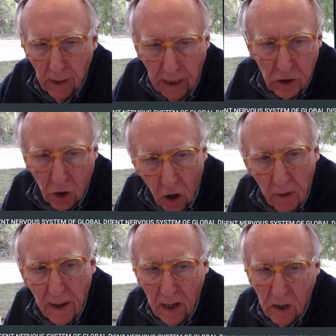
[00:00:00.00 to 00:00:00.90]

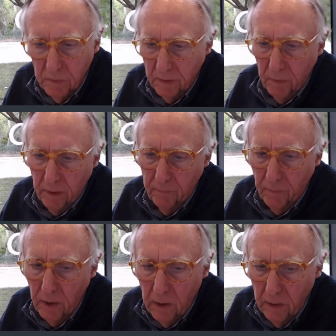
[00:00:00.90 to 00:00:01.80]
HR management, but
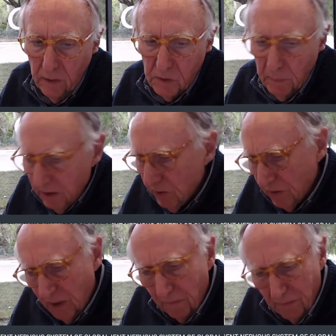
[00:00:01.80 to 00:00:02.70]
the
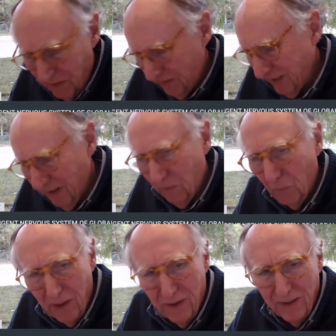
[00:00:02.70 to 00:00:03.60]
spatial stuff is,
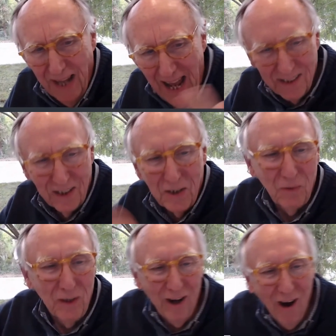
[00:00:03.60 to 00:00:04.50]
where the
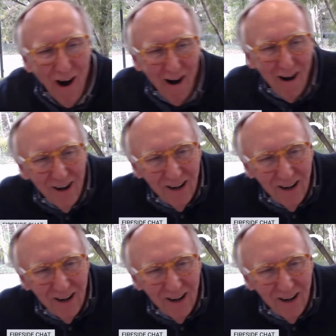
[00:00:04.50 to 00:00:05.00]
assets really are.